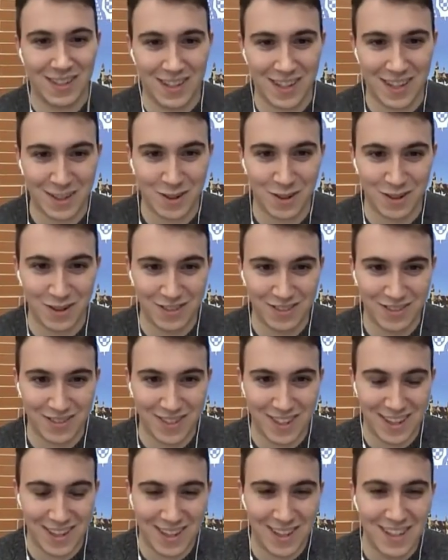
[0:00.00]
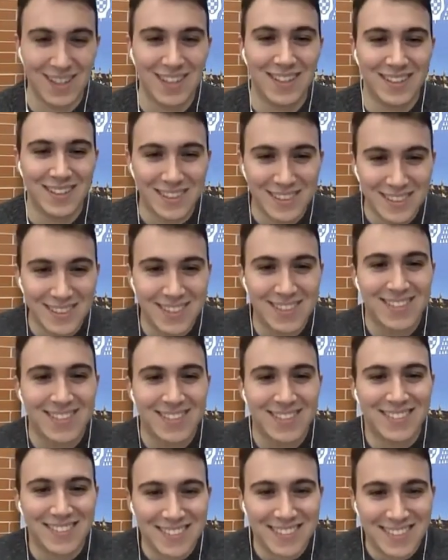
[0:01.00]
Yeah, then it works only,
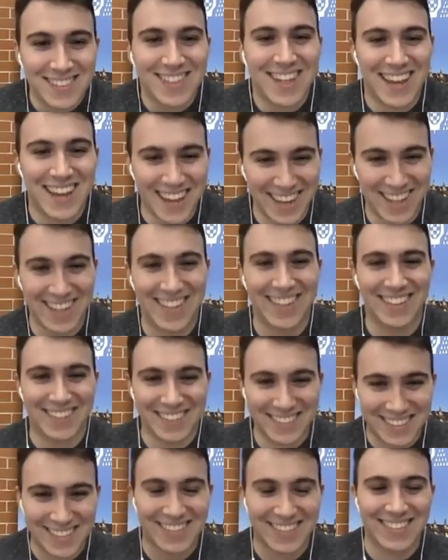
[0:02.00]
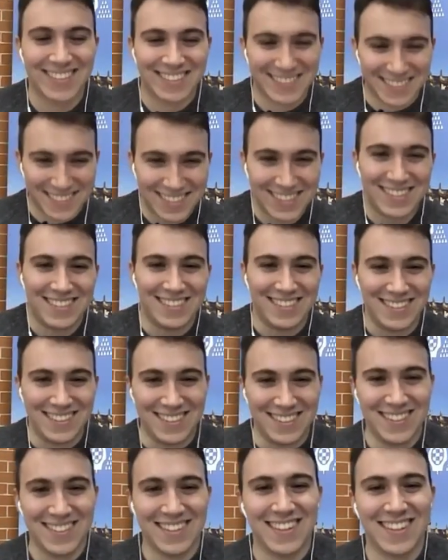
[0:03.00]
it's perfect this number for the
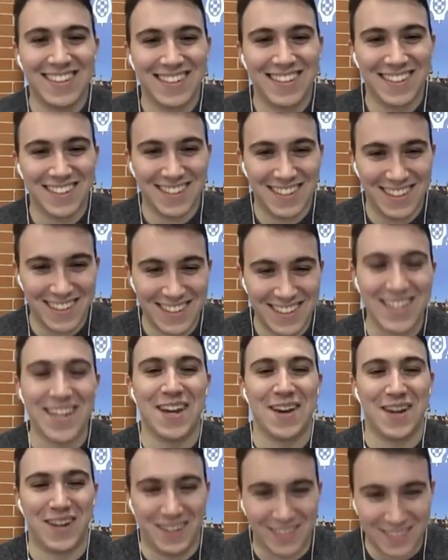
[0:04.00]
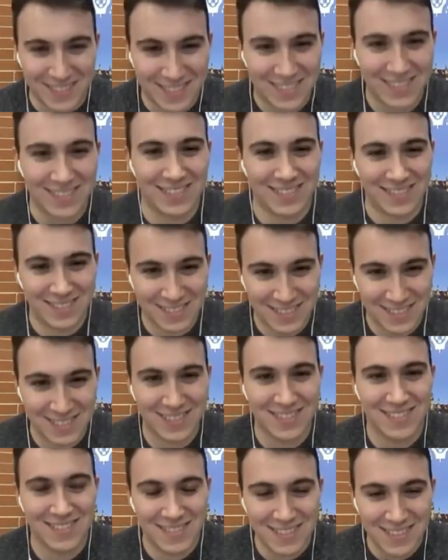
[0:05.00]
database, but then when you use it in the
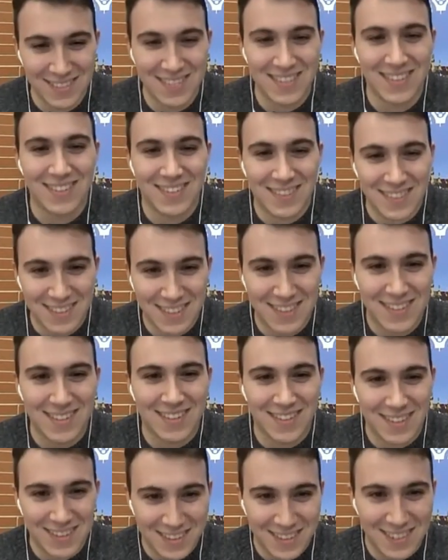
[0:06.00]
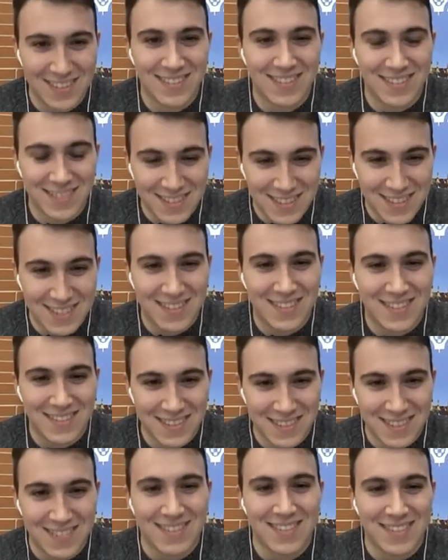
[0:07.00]
simulator, it completely
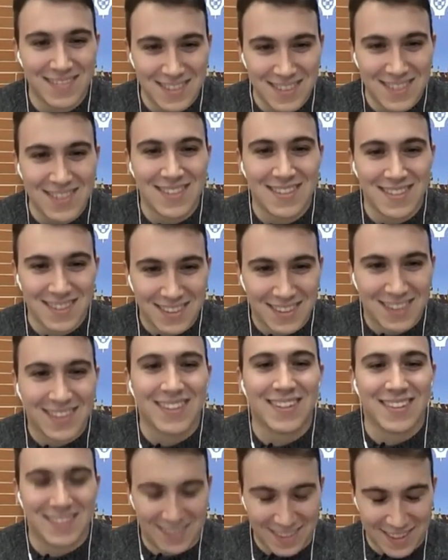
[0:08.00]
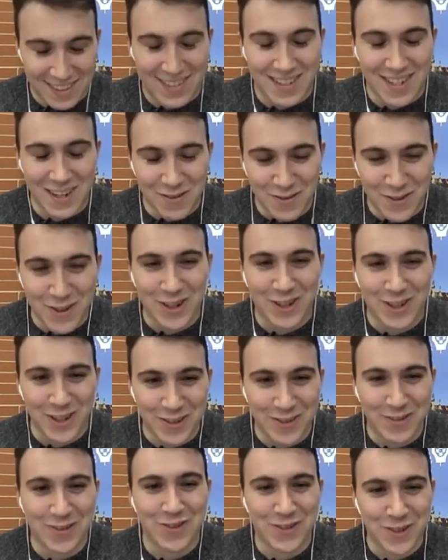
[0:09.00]
breaks the car against a
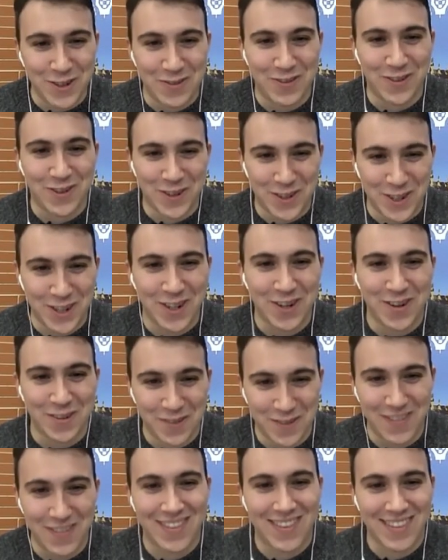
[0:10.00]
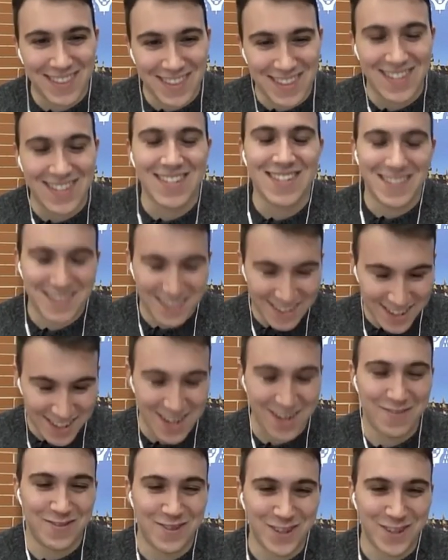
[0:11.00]
wall or something, right? Okay, okay.